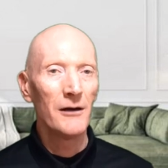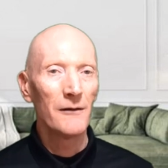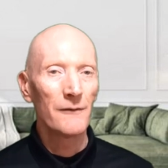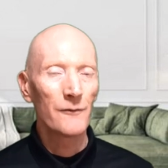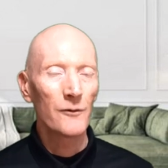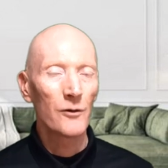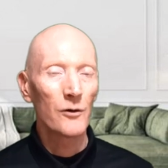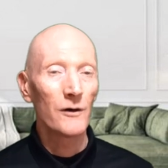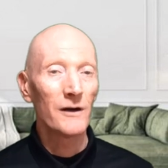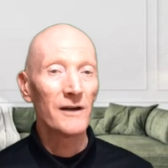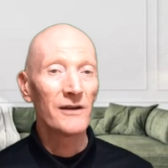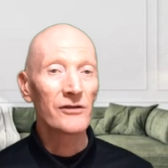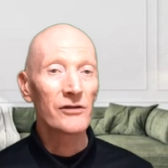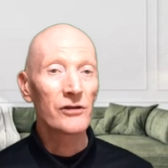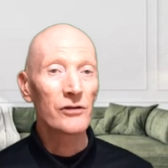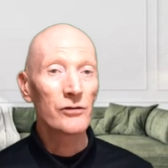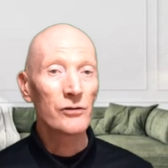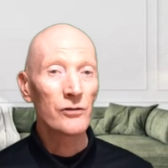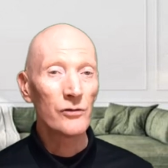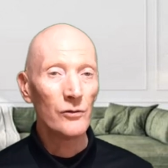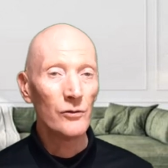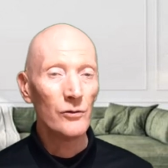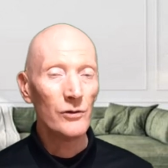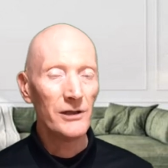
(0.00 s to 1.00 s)
for, is
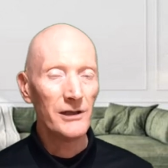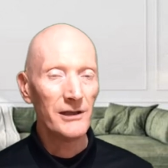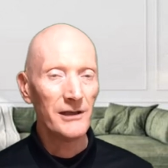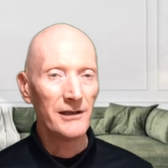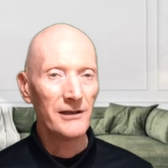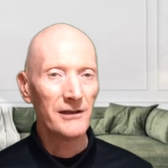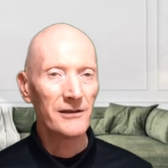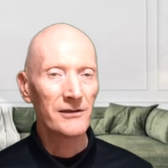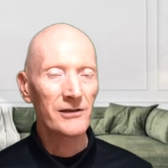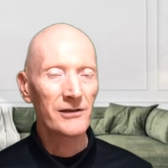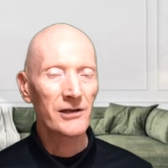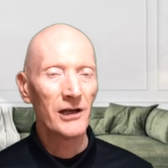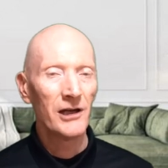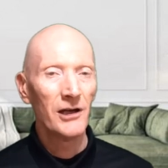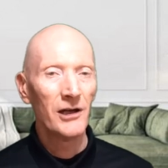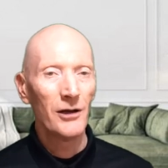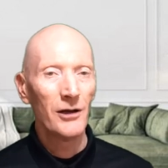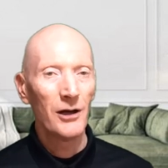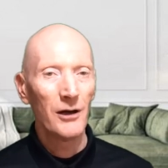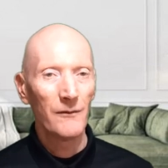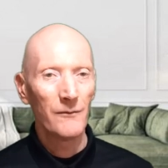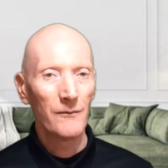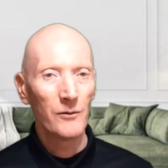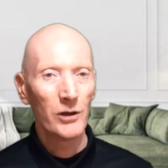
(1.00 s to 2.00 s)
2 years
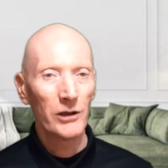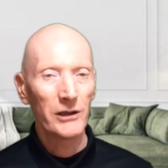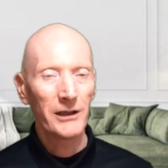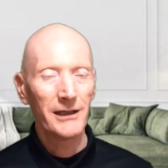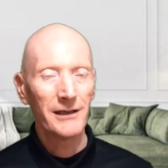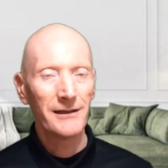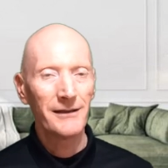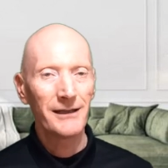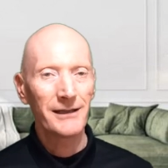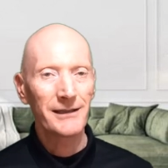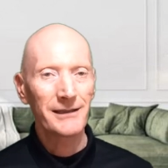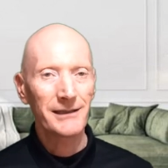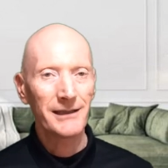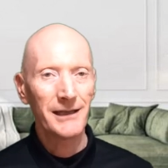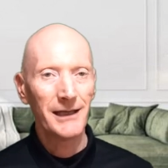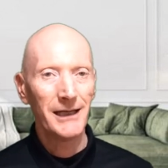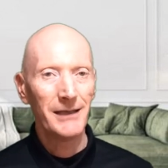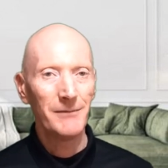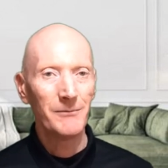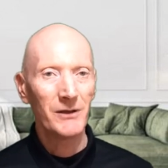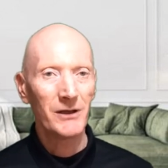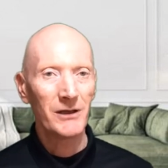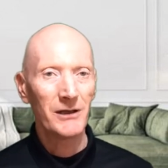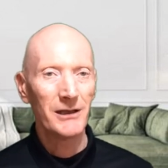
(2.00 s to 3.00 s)
of working in the
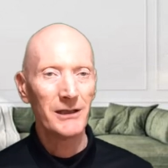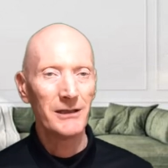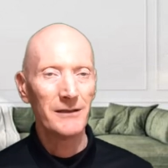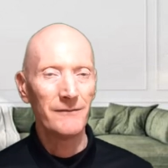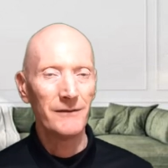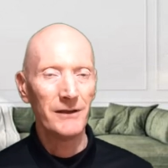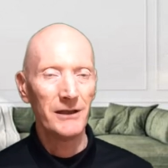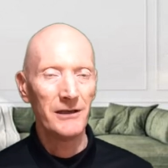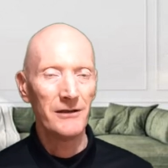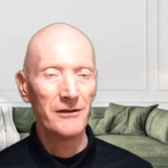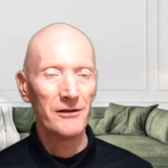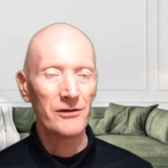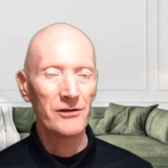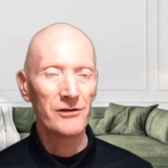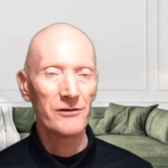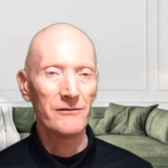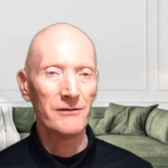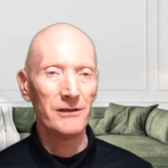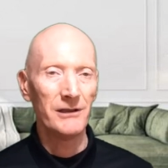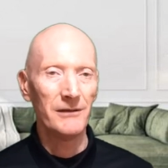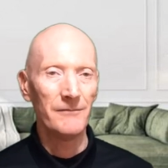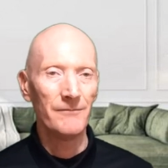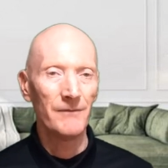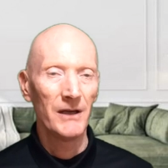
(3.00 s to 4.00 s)
same kind of
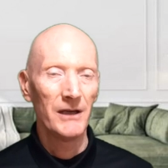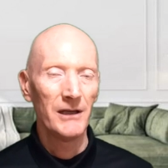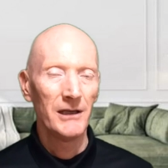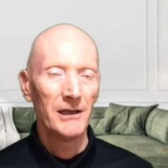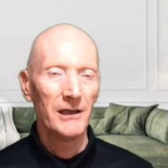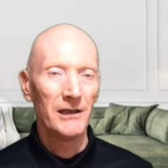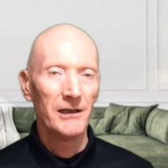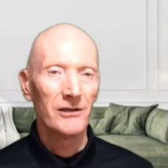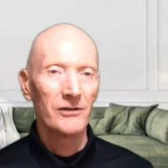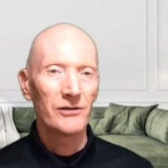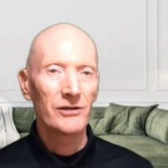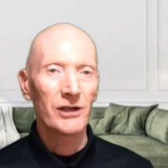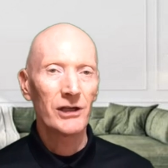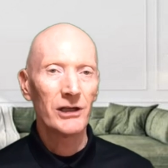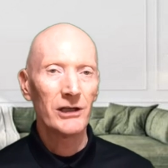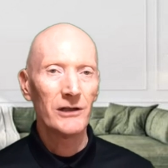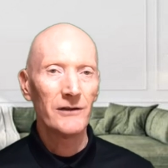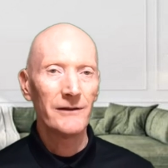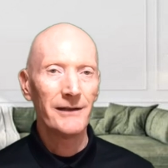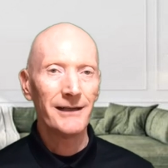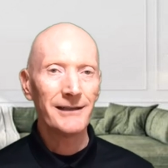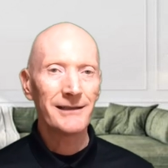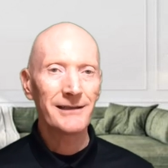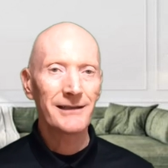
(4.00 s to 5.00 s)
industry.
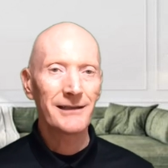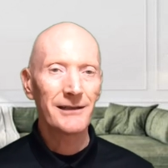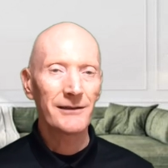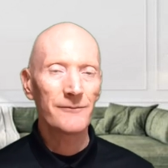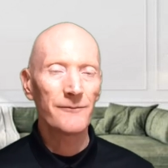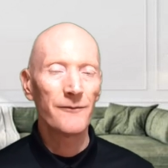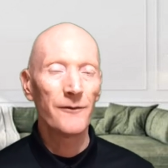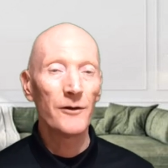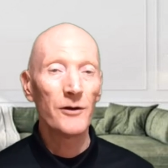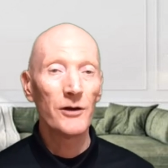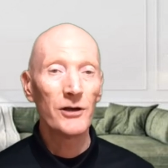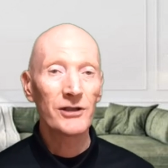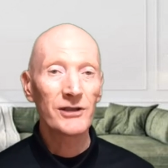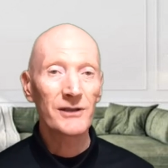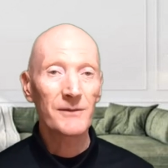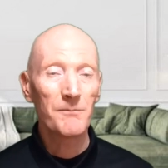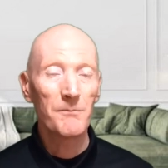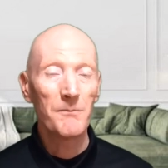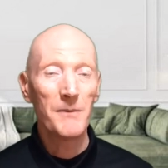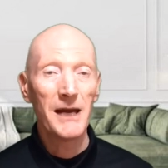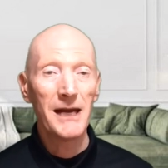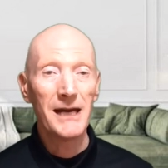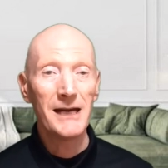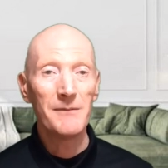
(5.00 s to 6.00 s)
So that's the
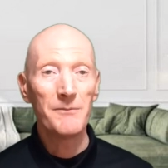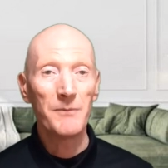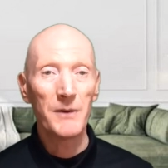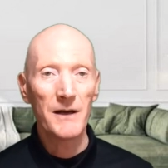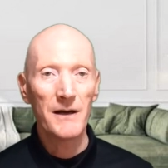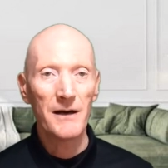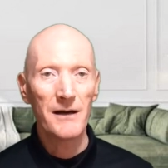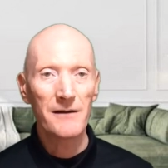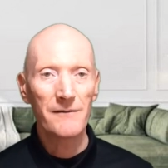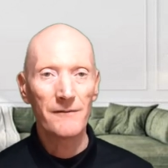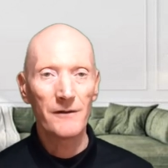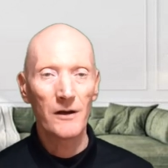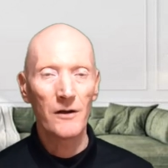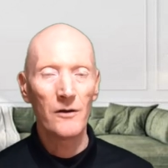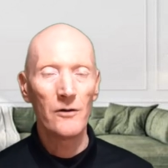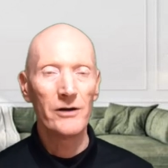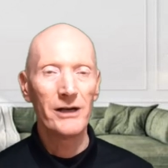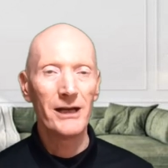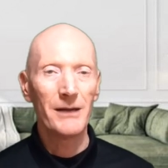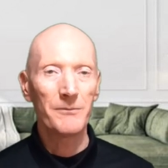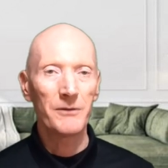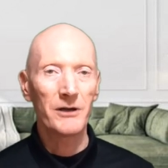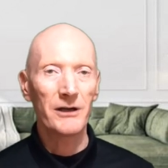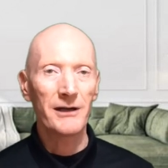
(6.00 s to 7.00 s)
first main part of a
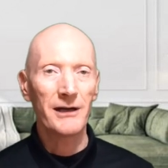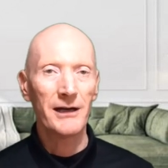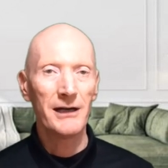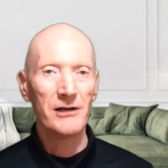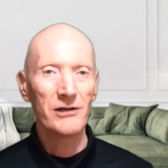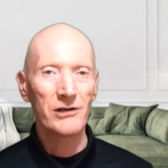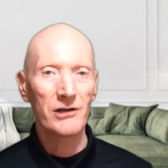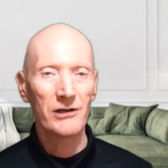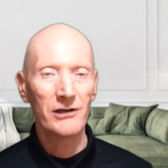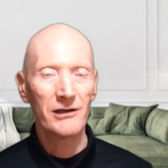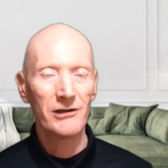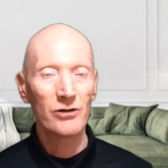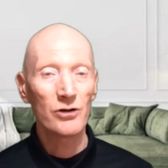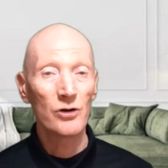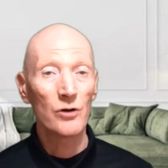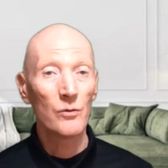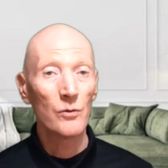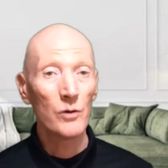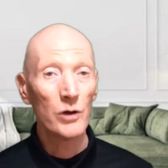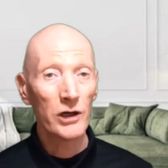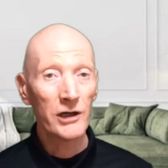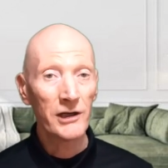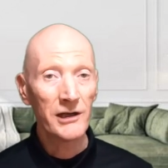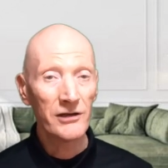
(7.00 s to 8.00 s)
loan application, is your
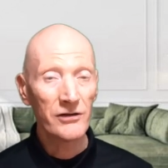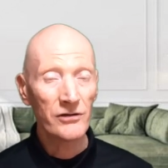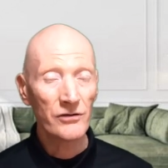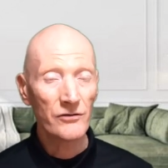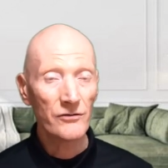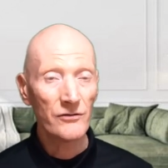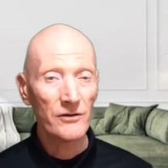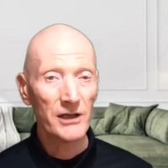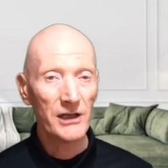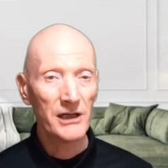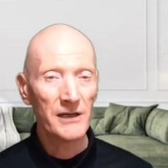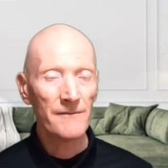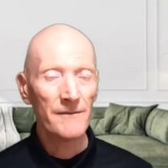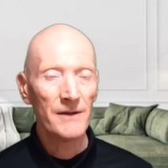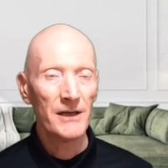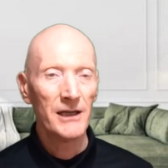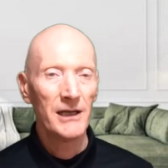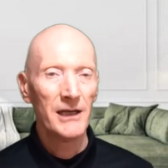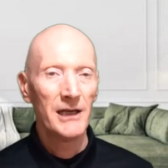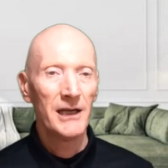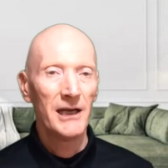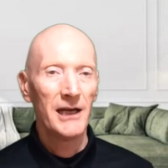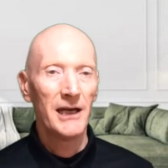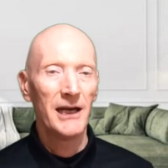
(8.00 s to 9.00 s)
work history
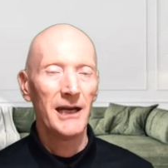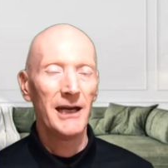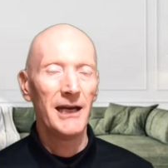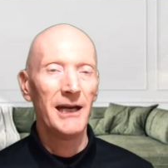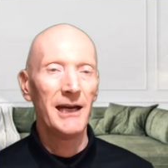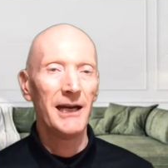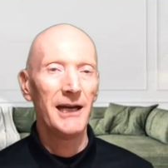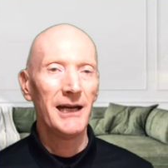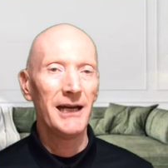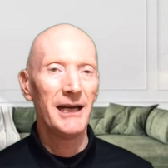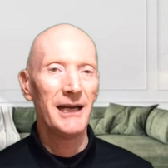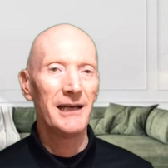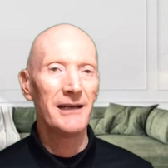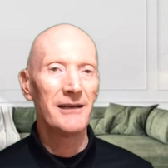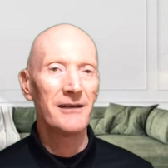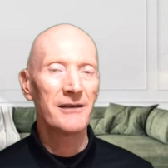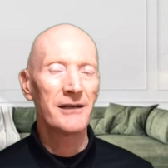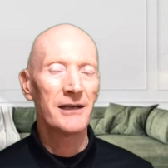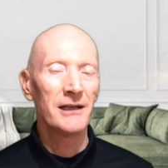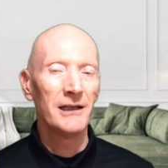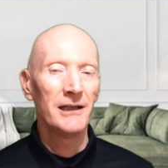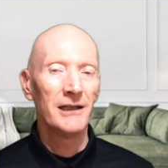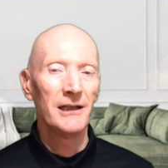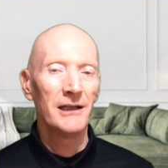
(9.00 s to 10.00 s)
and